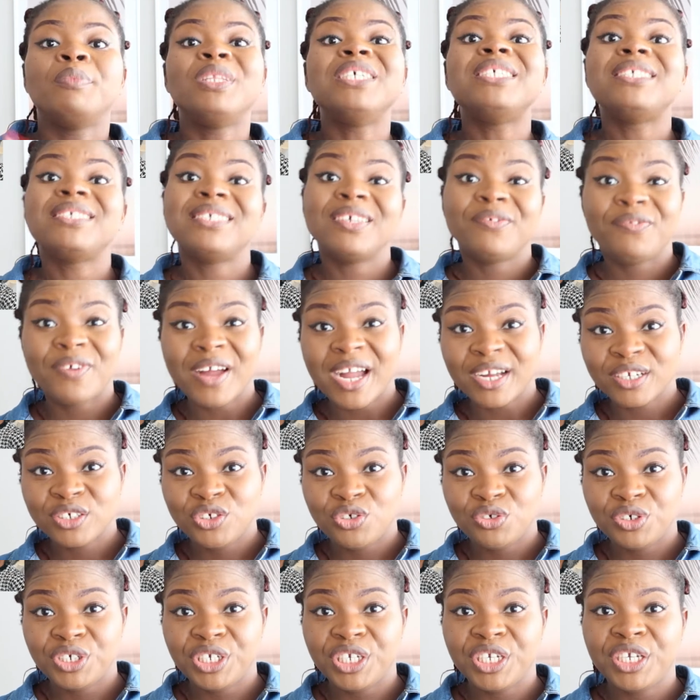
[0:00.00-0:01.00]
This is a
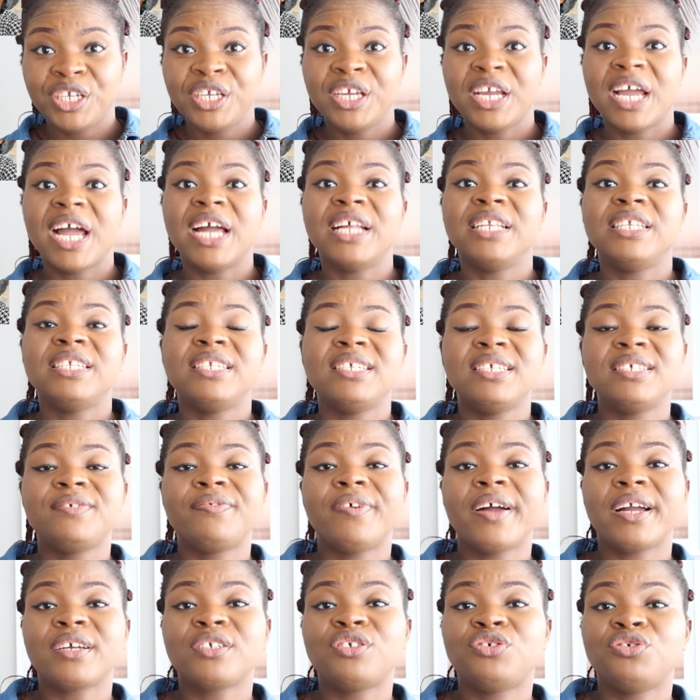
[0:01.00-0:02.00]
factory, and this
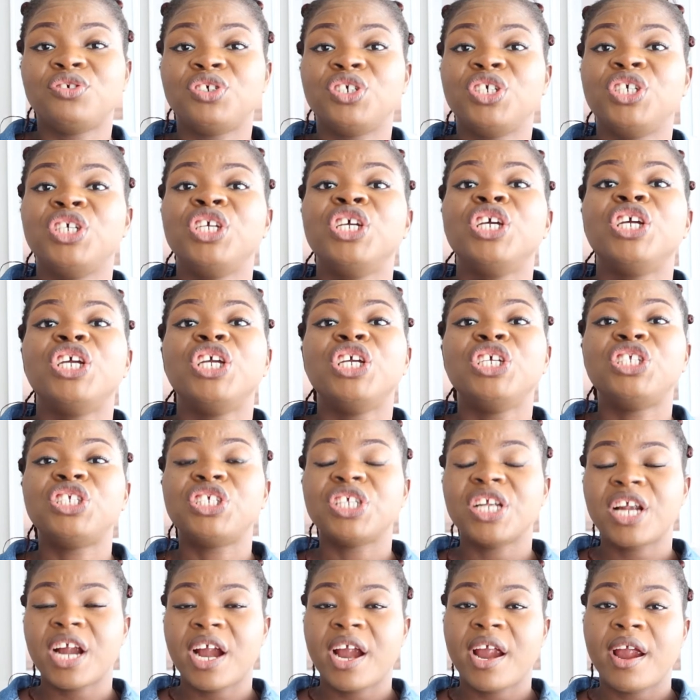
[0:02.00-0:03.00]
factory,
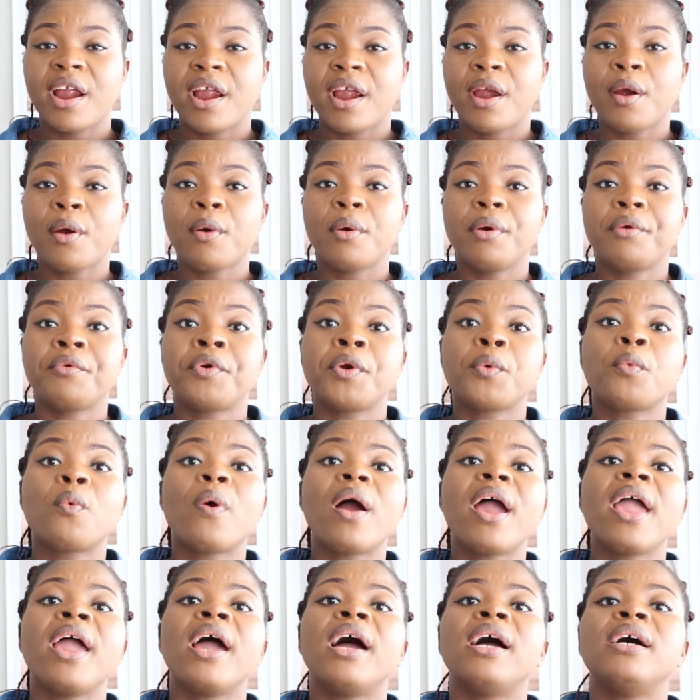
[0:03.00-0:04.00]
it
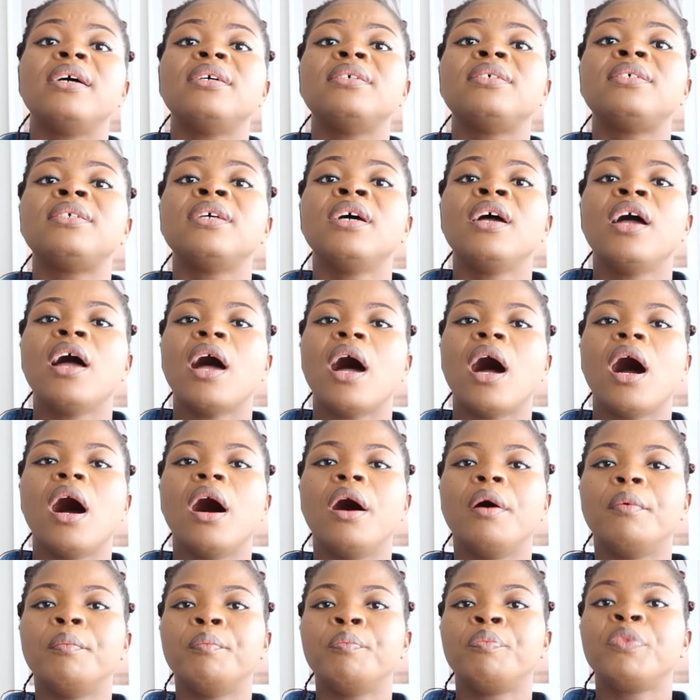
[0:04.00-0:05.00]
requires
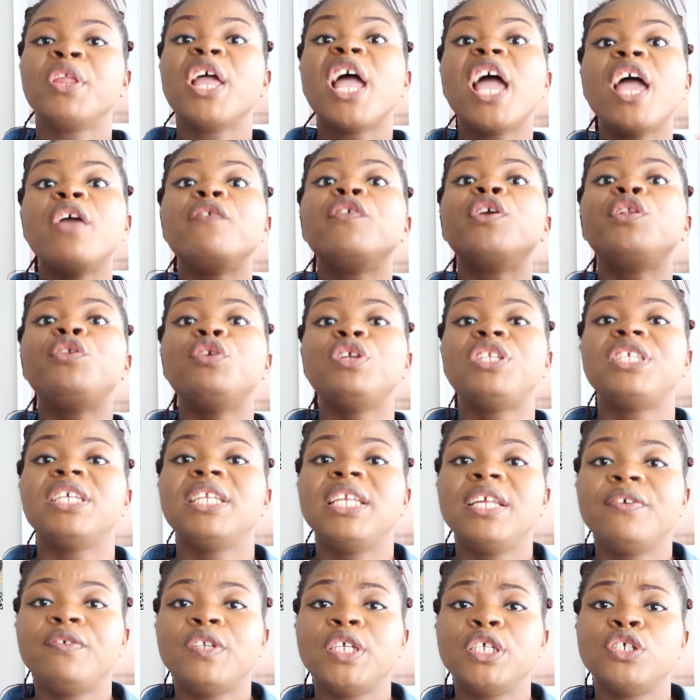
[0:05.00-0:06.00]
heavy-duty
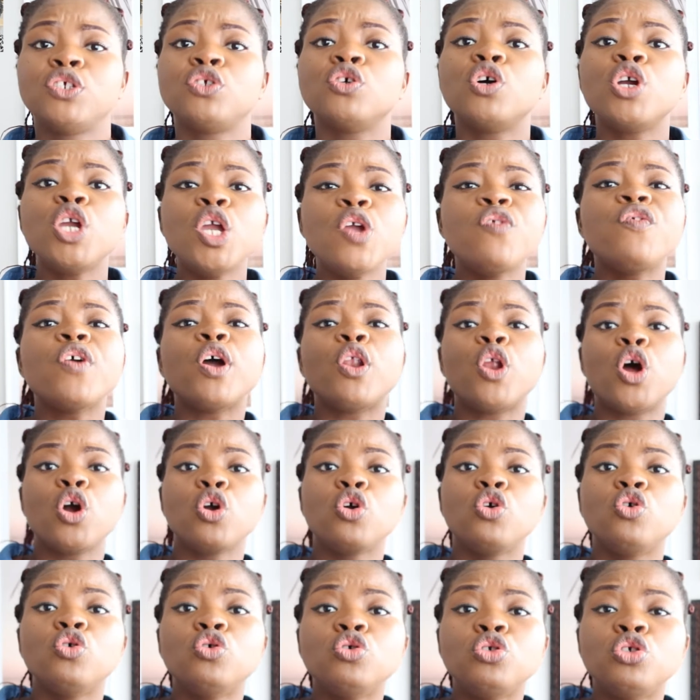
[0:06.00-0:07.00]
lifting. So if you're
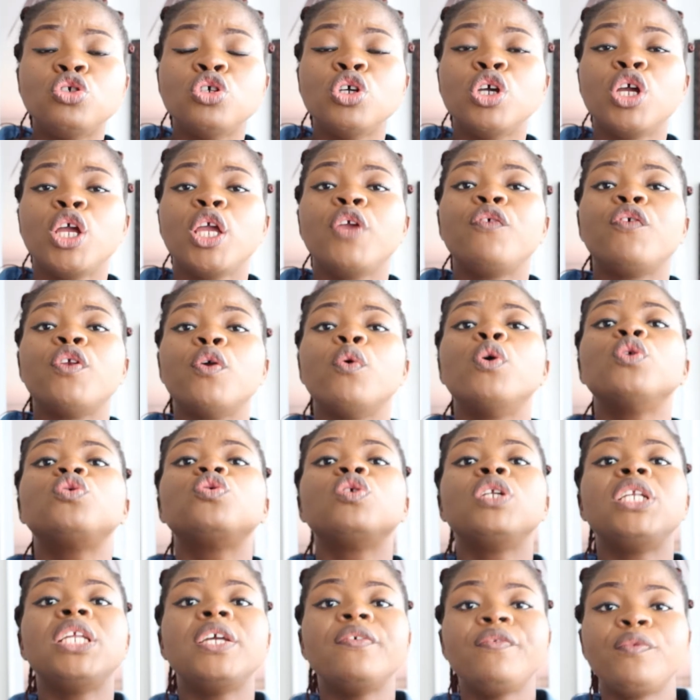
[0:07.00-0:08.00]
not good, if you don't want
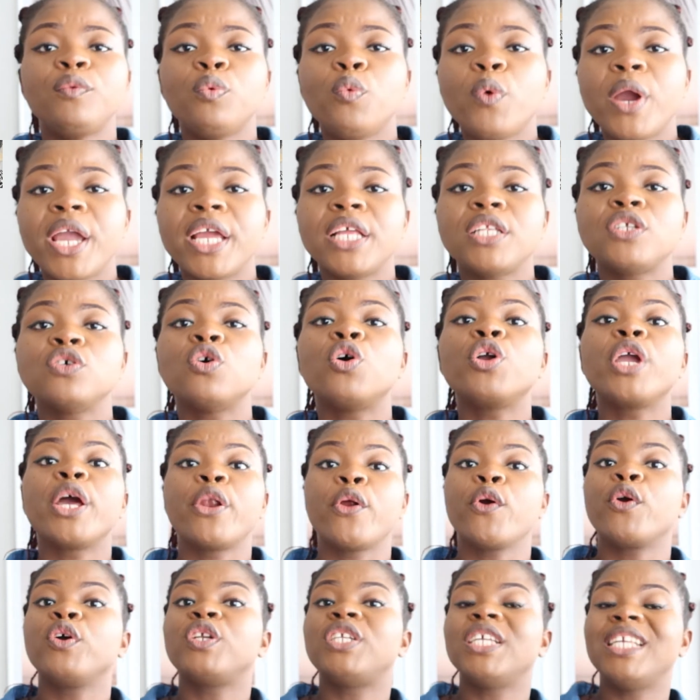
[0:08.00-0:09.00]
to lift weight, or
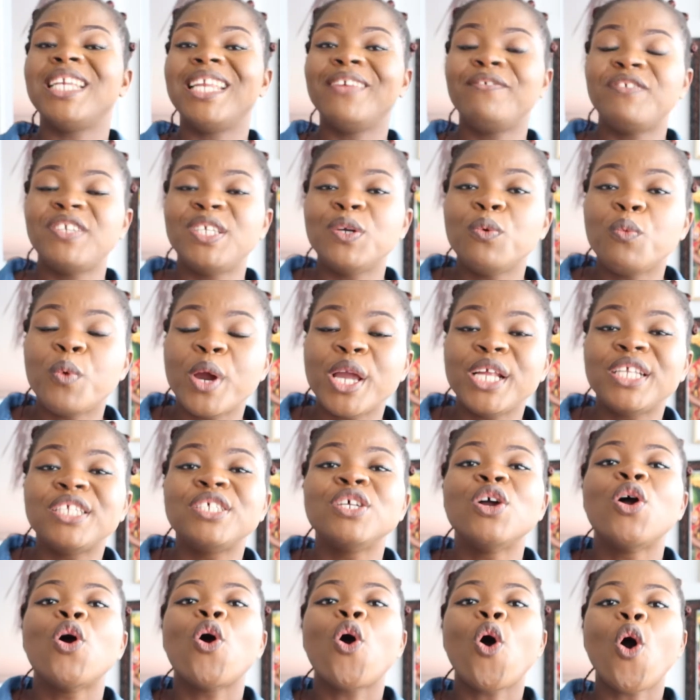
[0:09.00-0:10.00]
you're not good at lifting
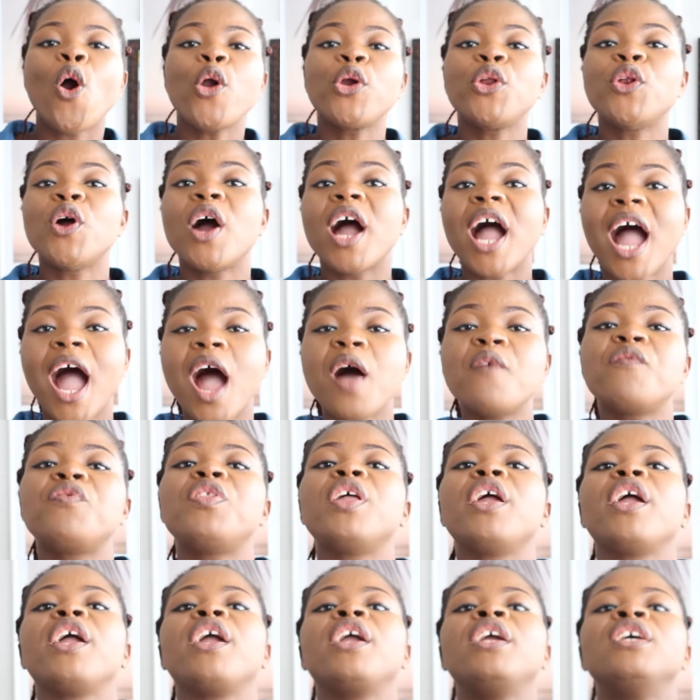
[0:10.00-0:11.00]
weights, or you don't
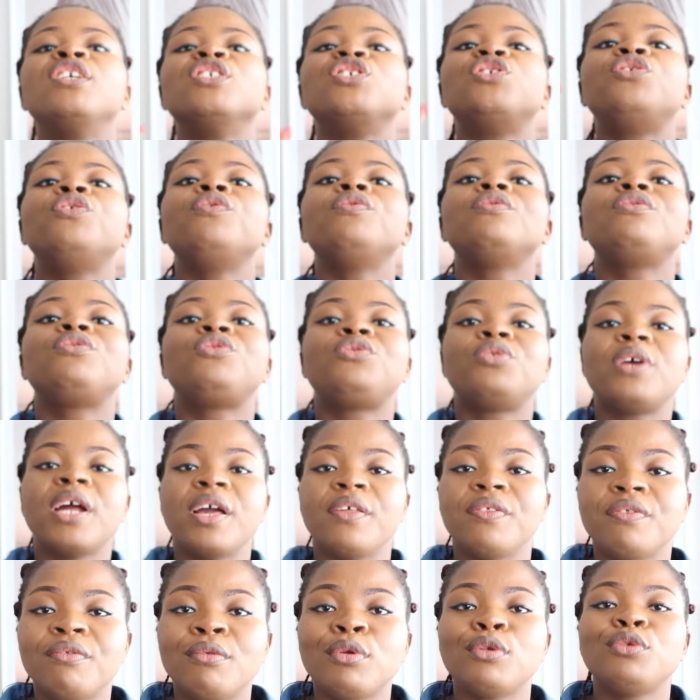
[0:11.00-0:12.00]
have the
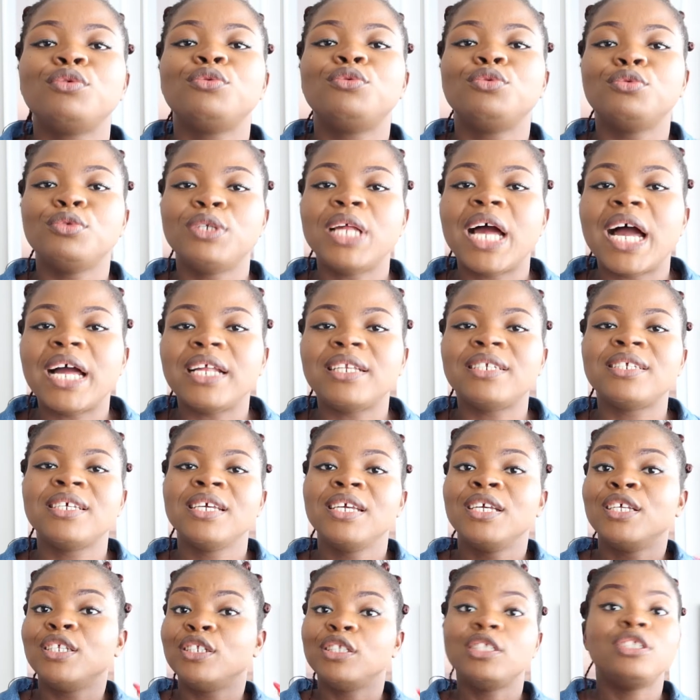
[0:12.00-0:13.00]
strength to do that,
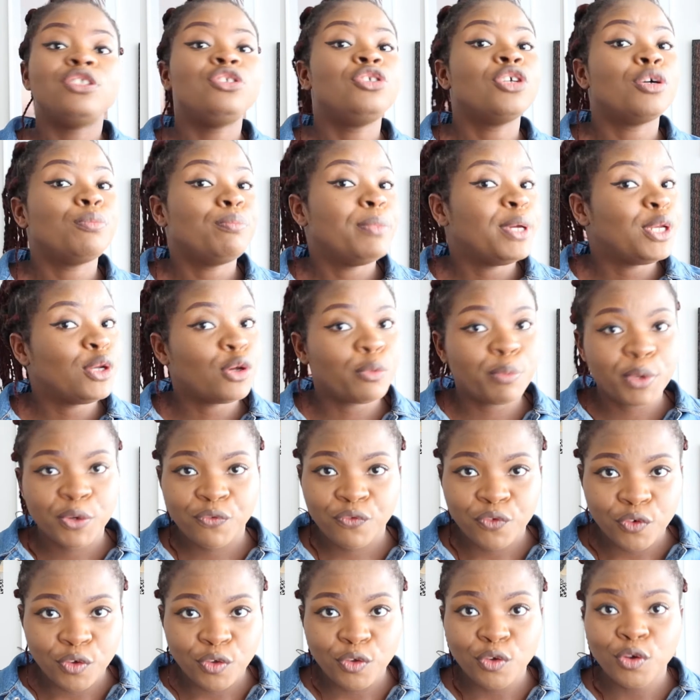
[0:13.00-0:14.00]
this job may not be
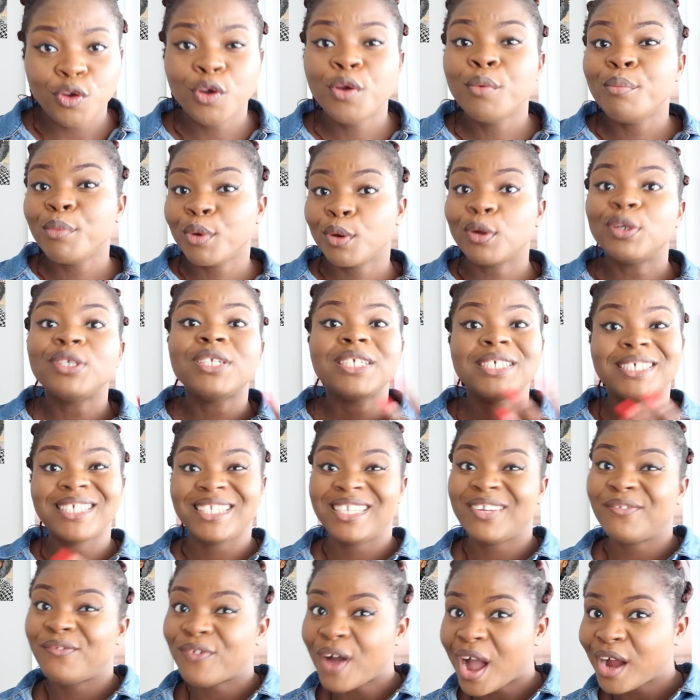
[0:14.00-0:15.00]
for you, because it's
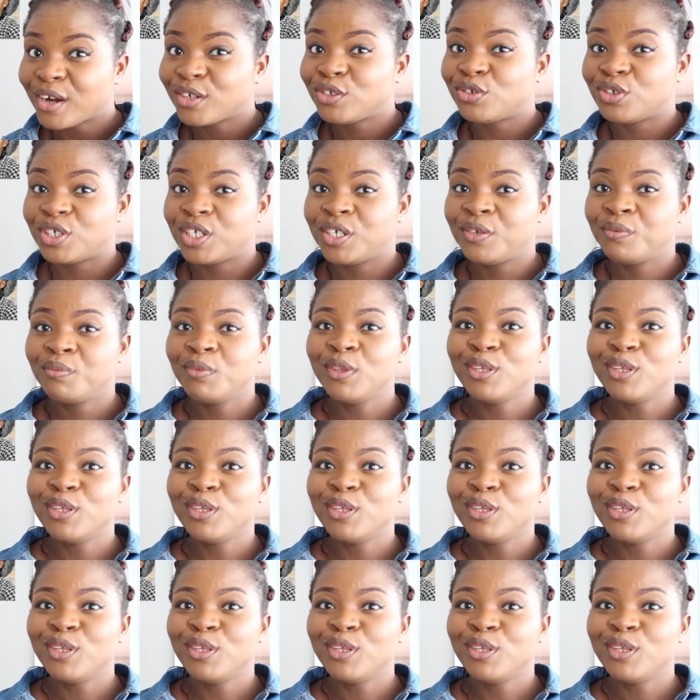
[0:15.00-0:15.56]
in the factory.